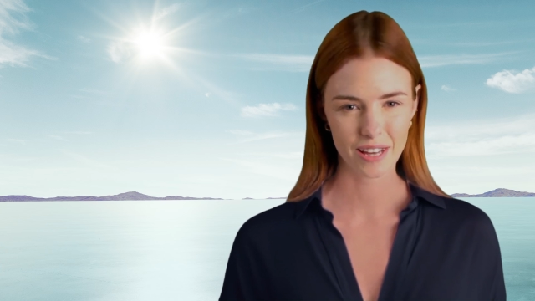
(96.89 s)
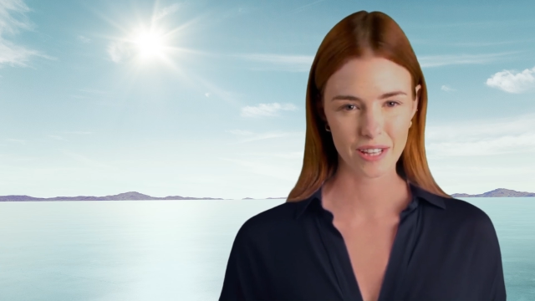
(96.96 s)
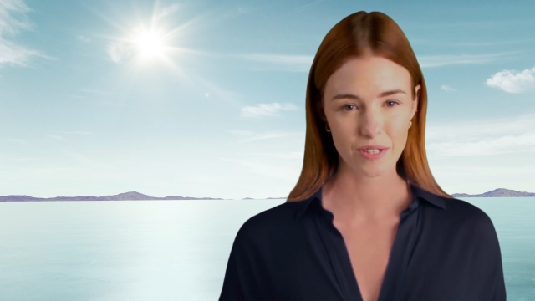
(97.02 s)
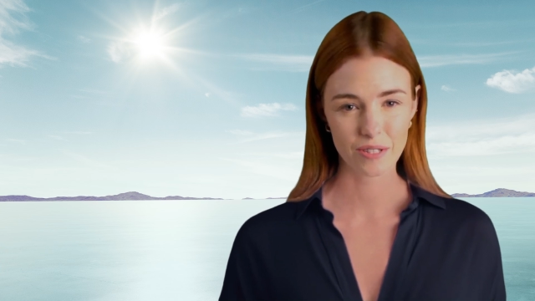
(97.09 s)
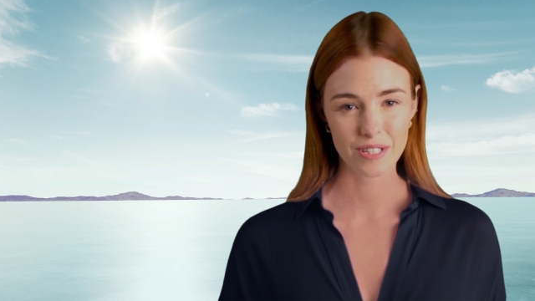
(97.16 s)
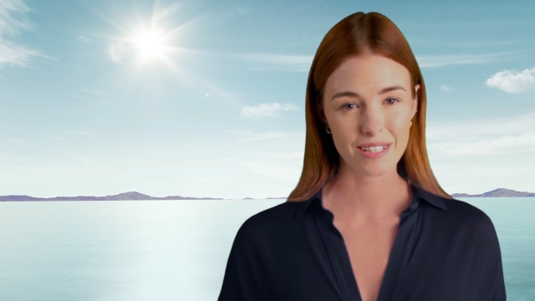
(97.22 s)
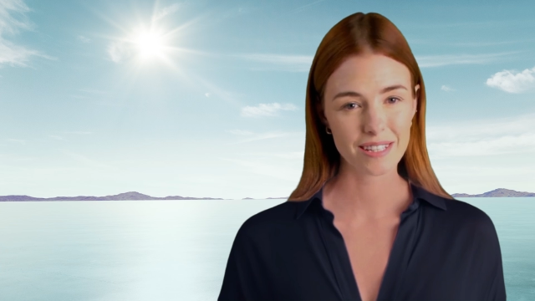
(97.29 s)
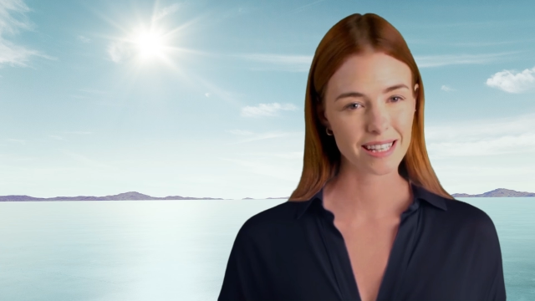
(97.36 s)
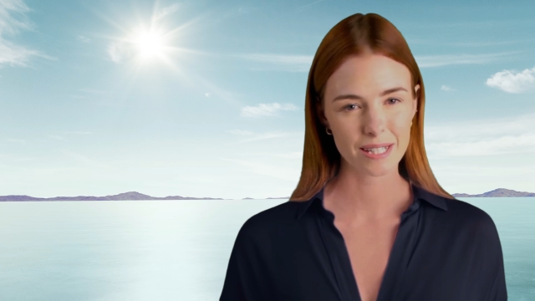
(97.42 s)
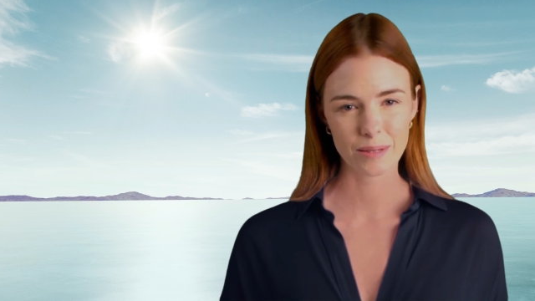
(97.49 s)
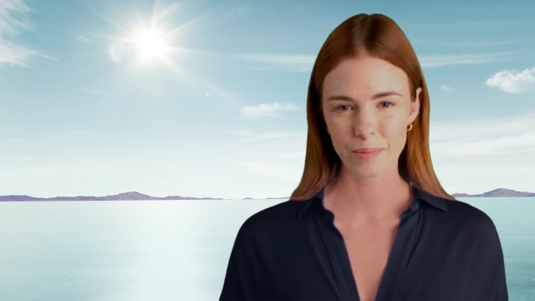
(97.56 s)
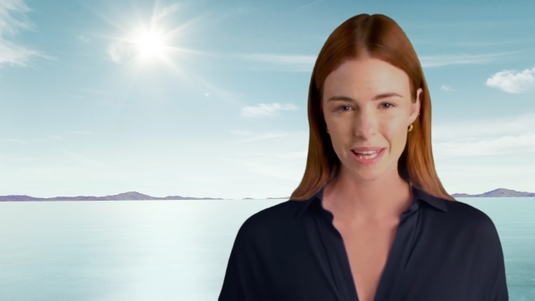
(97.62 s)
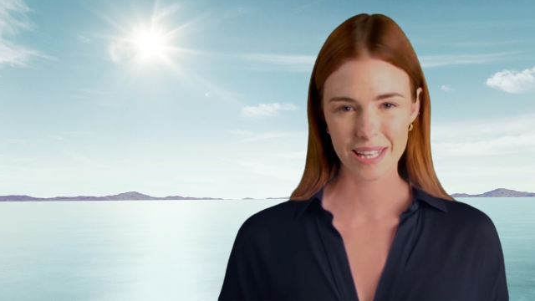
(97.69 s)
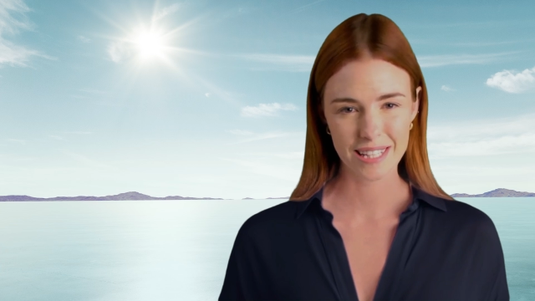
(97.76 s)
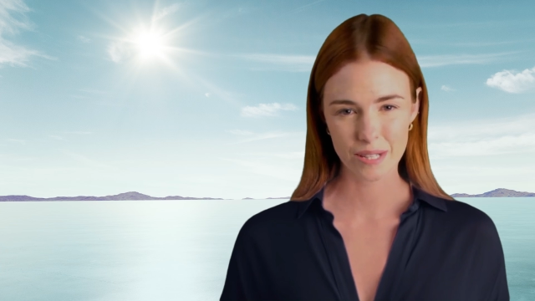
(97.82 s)
using the
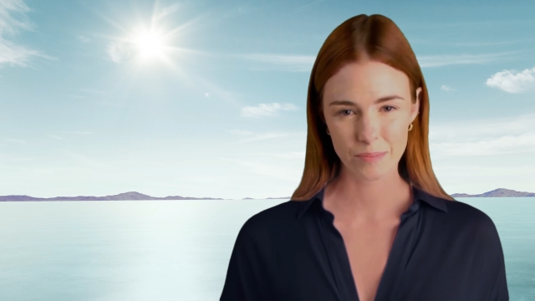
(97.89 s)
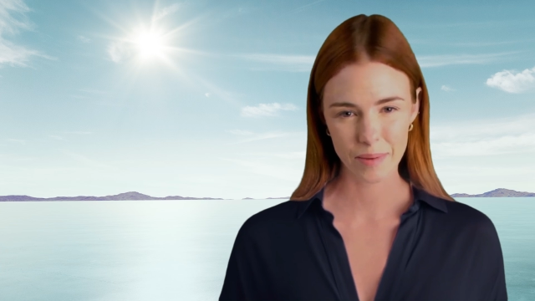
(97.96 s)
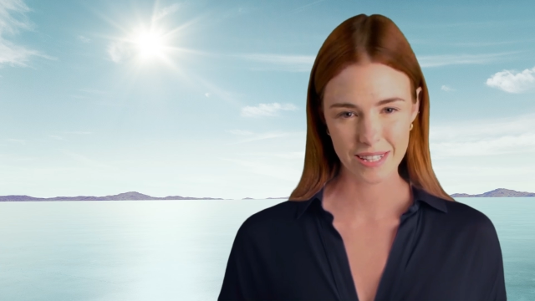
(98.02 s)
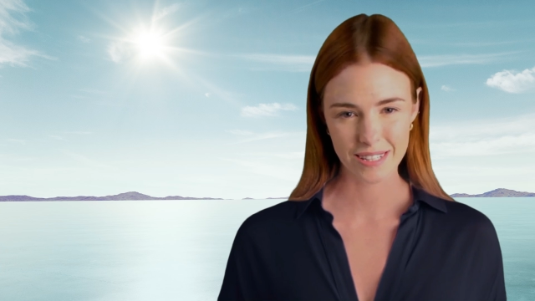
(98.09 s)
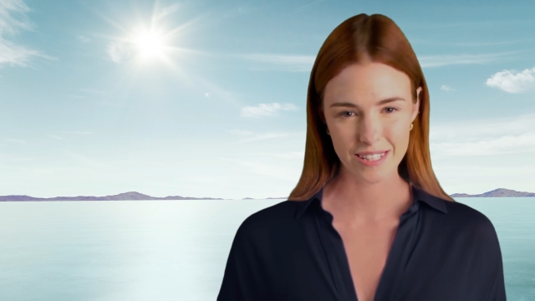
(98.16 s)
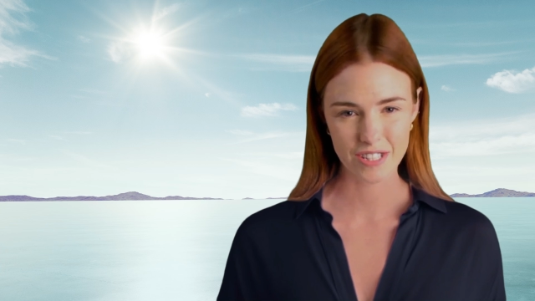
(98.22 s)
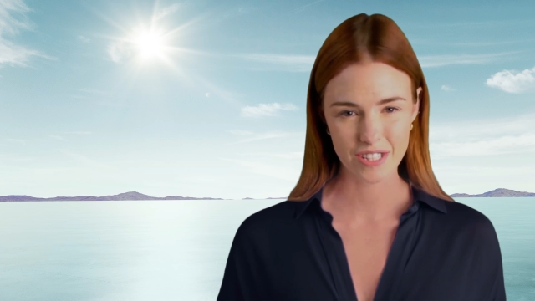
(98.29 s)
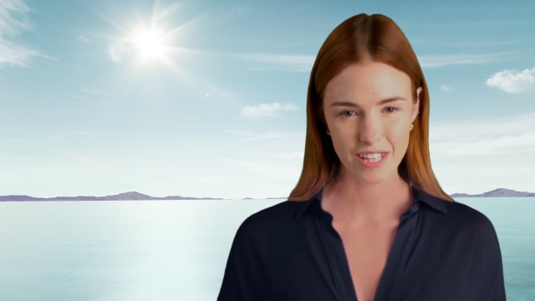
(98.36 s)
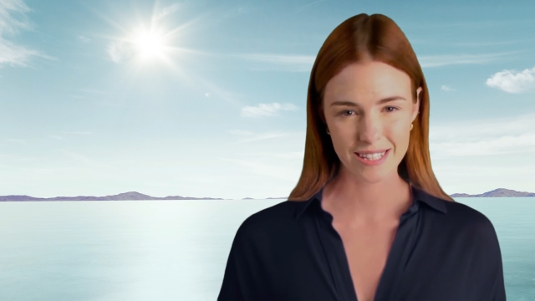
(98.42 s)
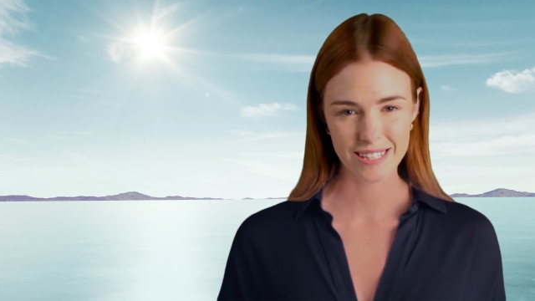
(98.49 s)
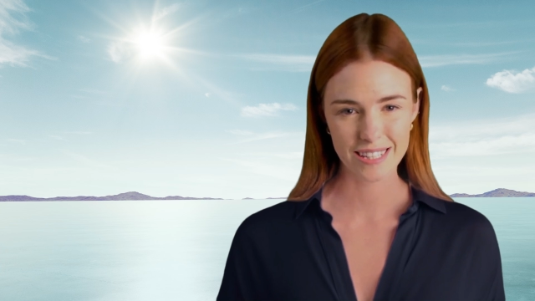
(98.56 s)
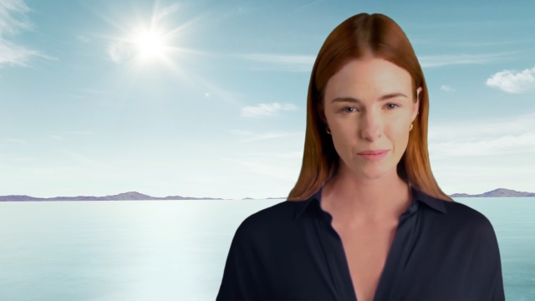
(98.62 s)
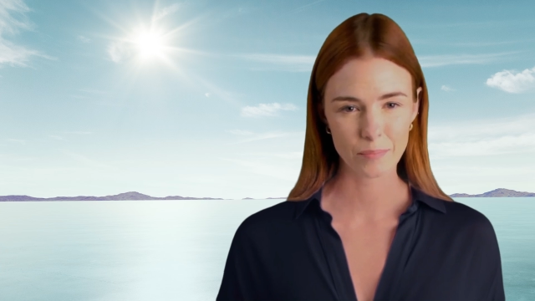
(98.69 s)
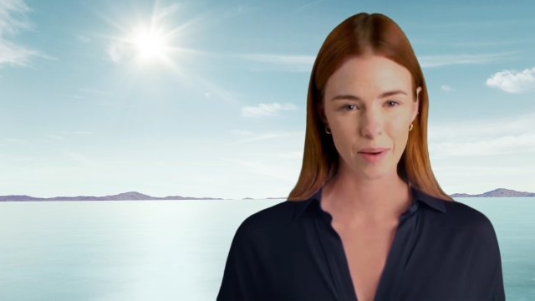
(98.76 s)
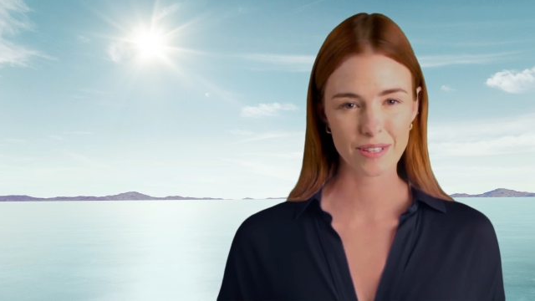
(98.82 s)
speed limit
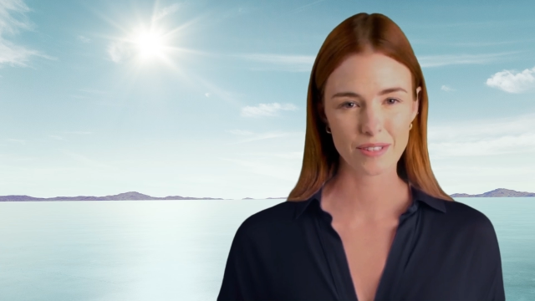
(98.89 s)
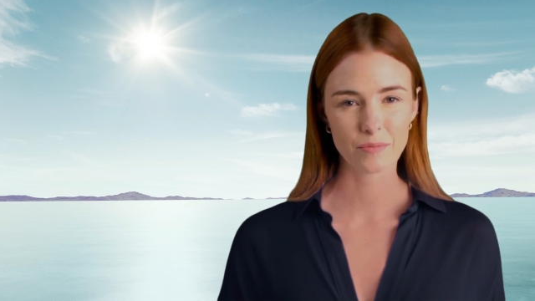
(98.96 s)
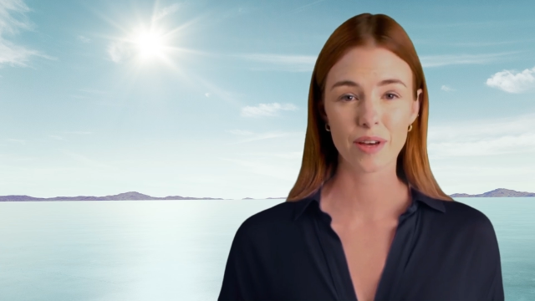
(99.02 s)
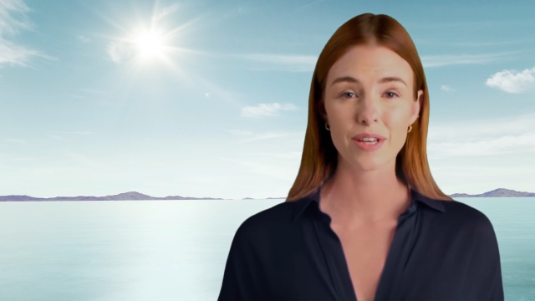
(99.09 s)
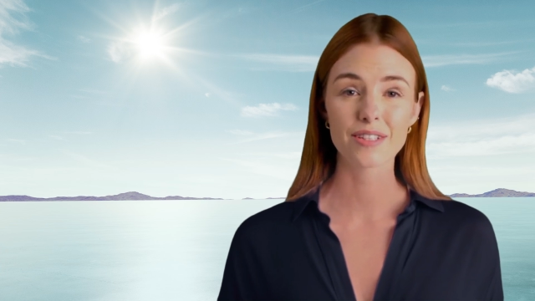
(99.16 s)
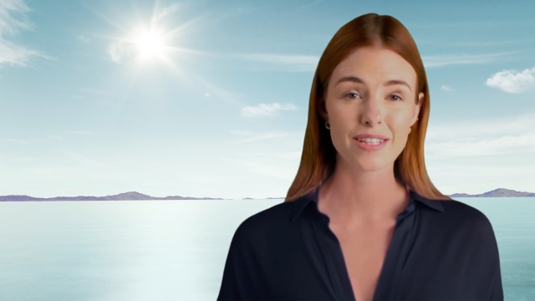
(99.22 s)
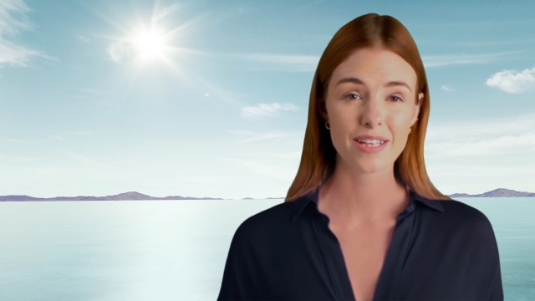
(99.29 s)
suggested by the road